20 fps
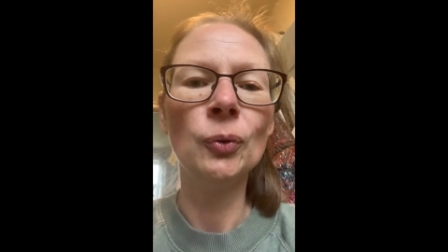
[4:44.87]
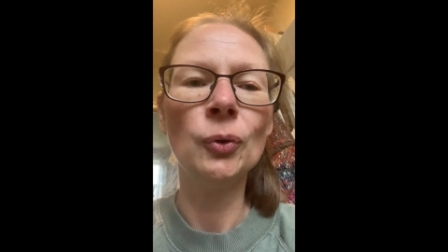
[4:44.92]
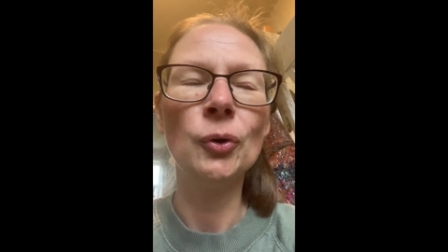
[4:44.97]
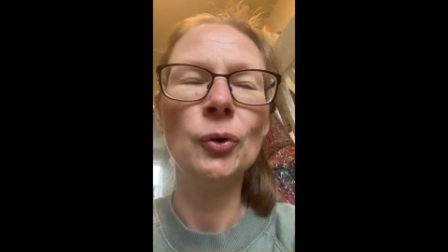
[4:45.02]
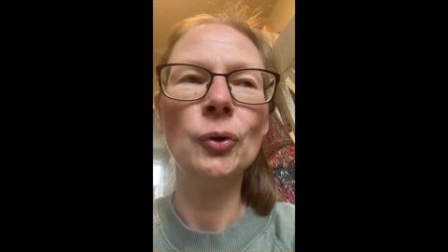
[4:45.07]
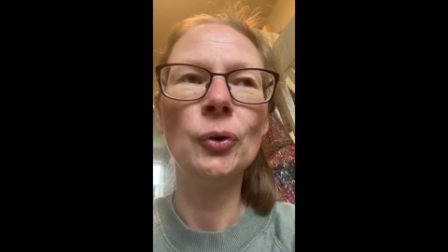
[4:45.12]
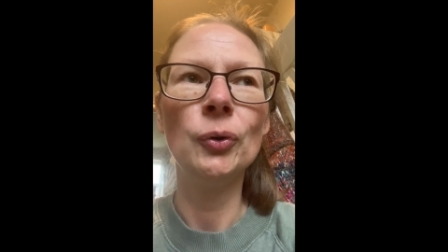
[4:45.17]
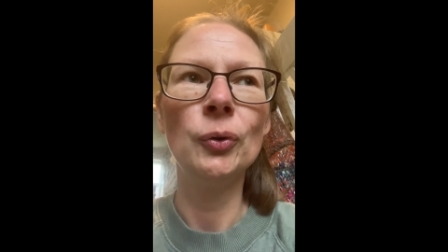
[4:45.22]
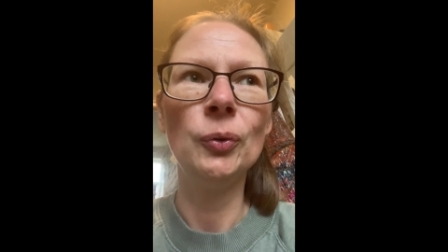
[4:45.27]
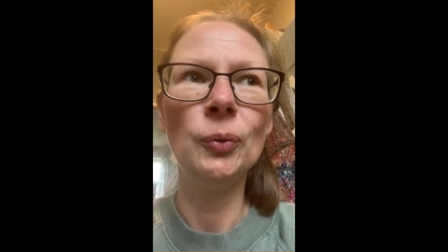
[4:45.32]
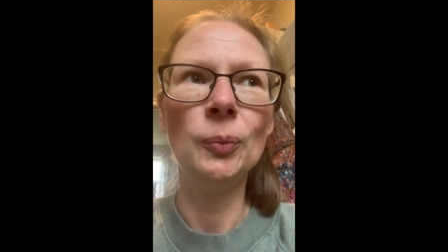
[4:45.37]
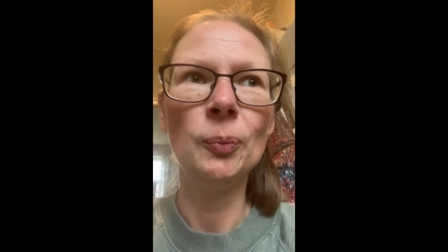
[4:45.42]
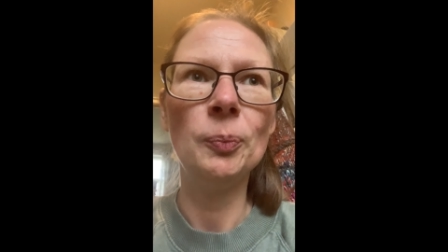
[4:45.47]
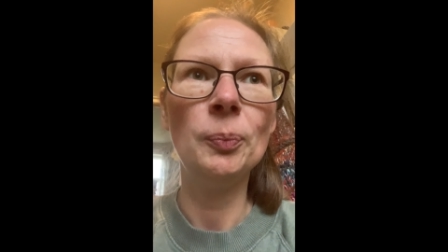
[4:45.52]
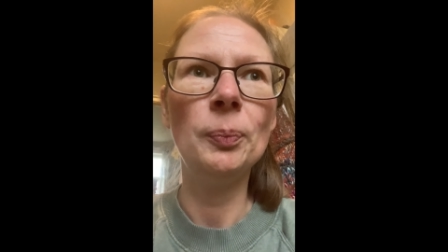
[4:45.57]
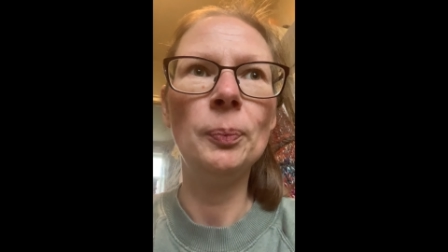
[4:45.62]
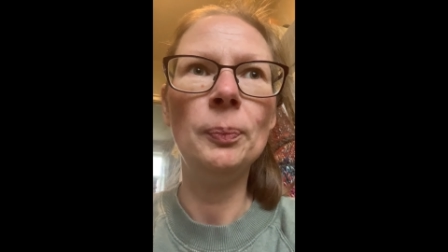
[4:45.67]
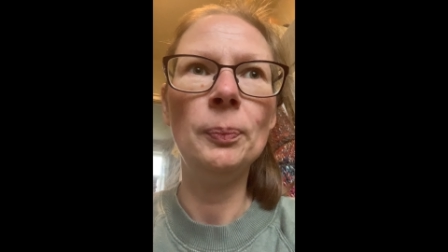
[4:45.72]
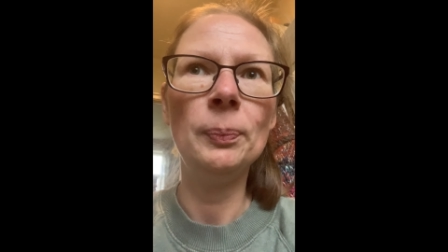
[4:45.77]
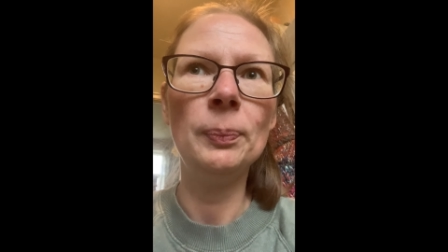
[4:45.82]
could
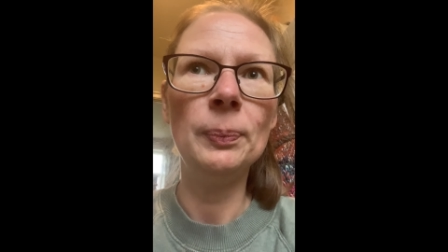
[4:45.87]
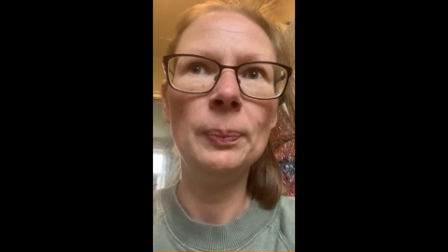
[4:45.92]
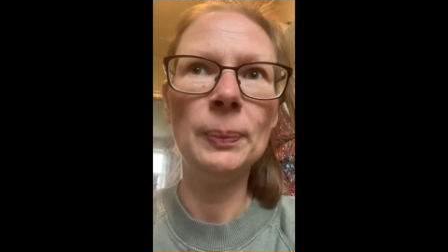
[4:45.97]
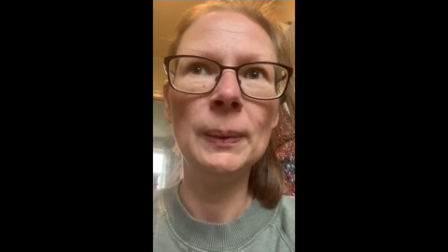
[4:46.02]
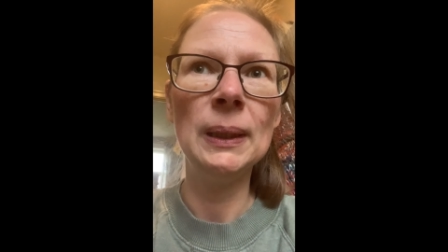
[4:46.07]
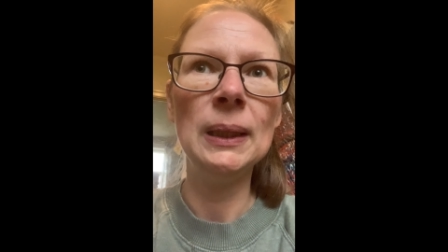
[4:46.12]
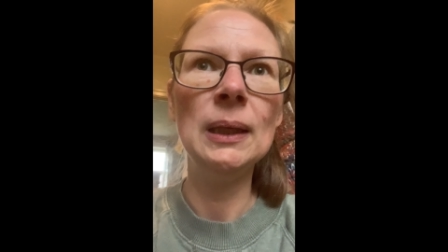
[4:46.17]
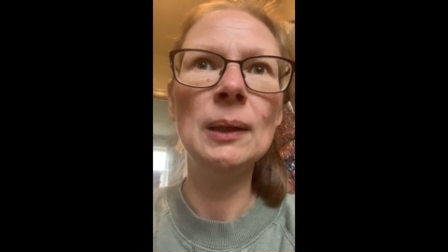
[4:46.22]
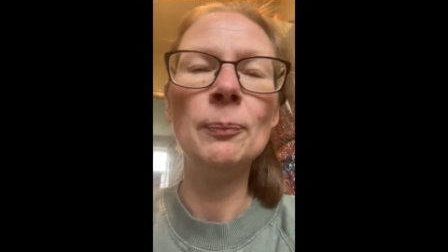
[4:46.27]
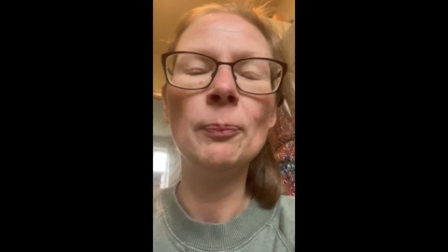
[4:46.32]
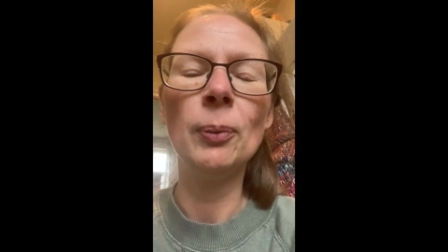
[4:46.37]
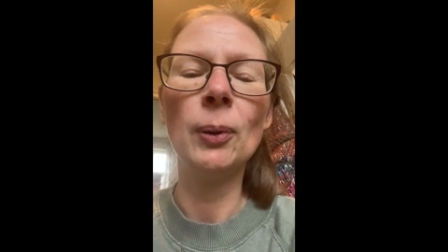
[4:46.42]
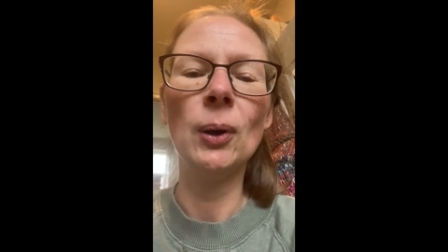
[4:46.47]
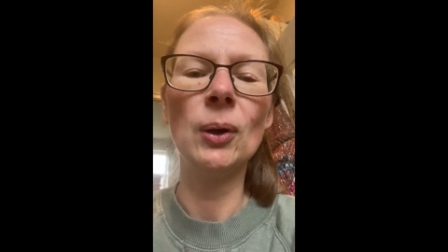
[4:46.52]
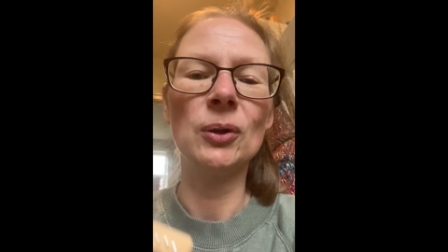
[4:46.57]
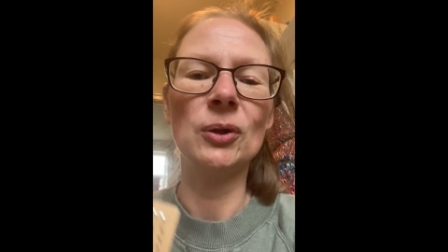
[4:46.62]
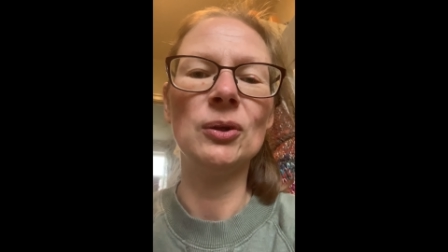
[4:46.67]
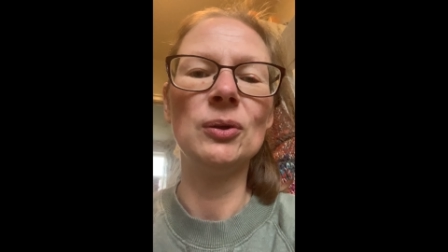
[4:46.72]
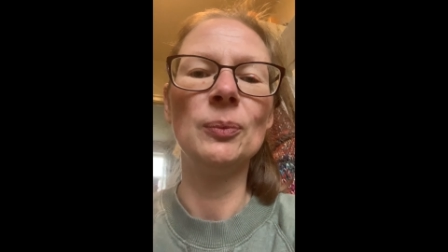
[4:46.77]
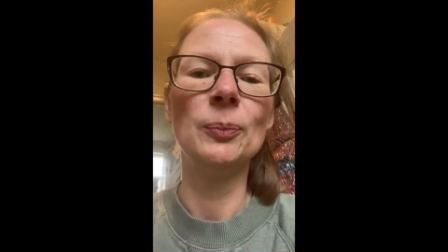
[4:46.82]
be
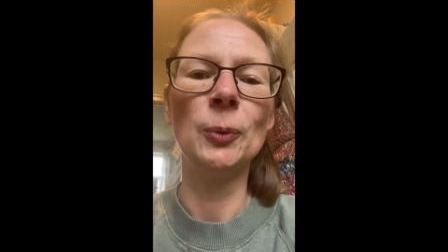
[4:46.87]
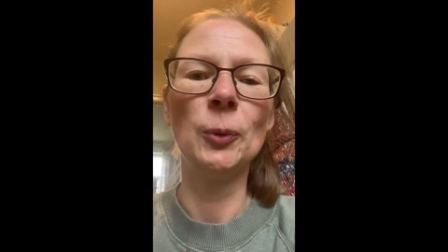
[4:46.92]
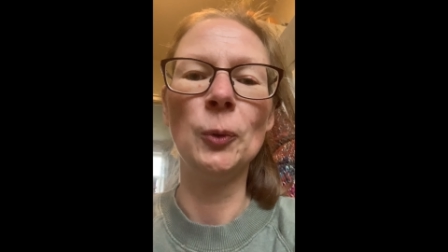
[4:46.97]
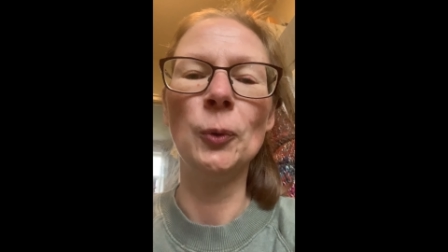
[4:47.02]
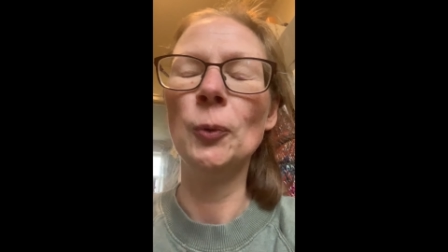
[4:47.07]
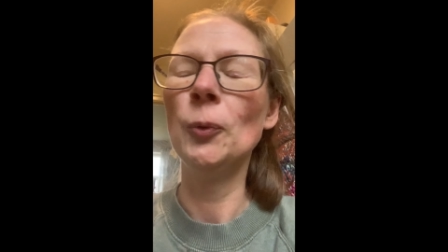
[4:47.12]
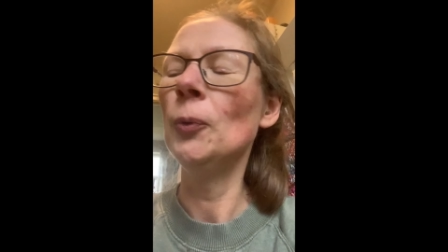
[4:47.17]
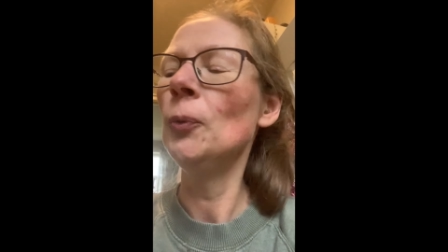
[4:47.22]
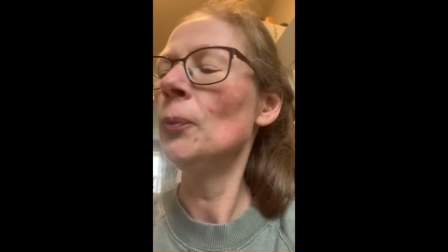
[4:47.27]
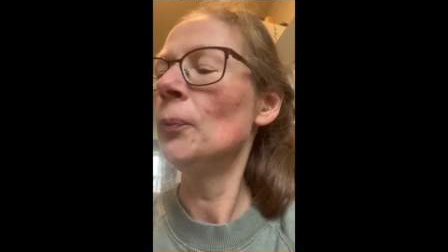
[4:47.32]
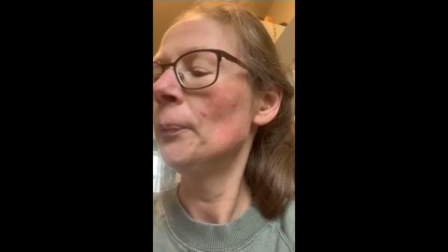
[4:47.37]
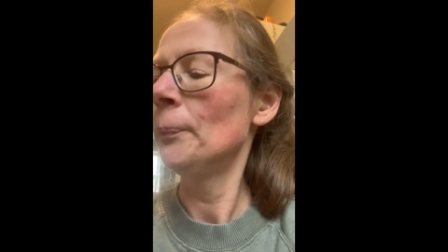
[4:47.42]
possible.